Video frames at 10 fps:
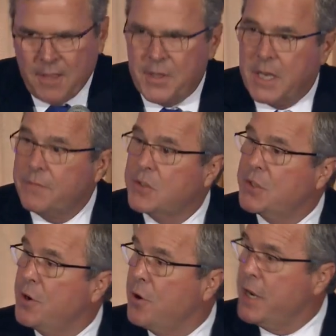Think of the
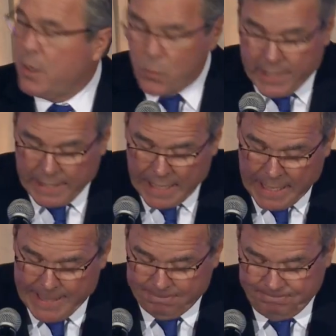Syrian red
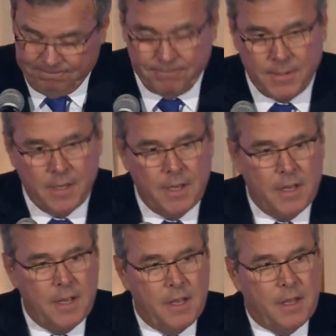line.
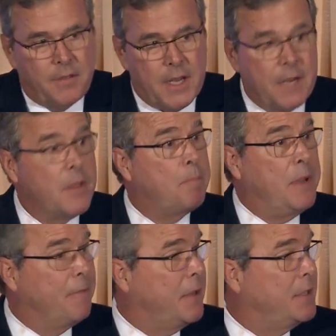Think of the
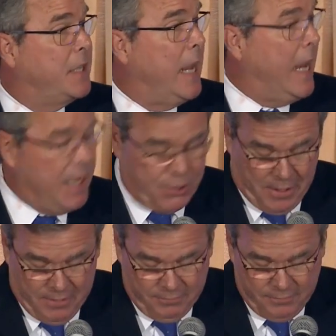pivot to
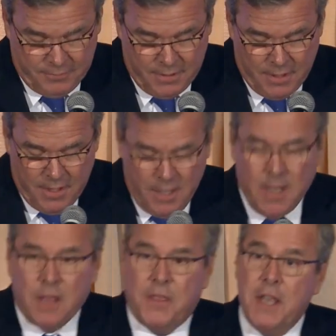Asia.
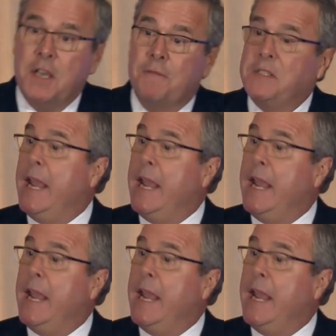Think of